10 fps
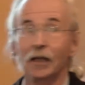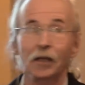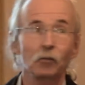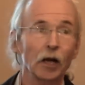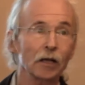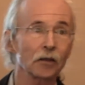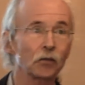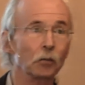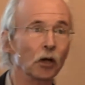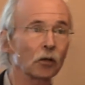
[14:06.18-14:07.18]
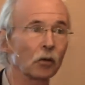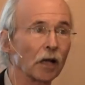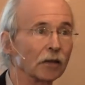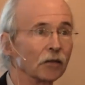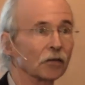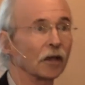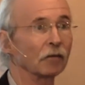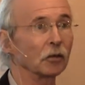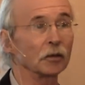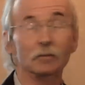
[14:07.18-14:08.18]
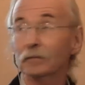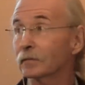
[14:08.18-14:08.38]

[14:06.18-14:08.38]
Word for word: In writing this book, what I discovered,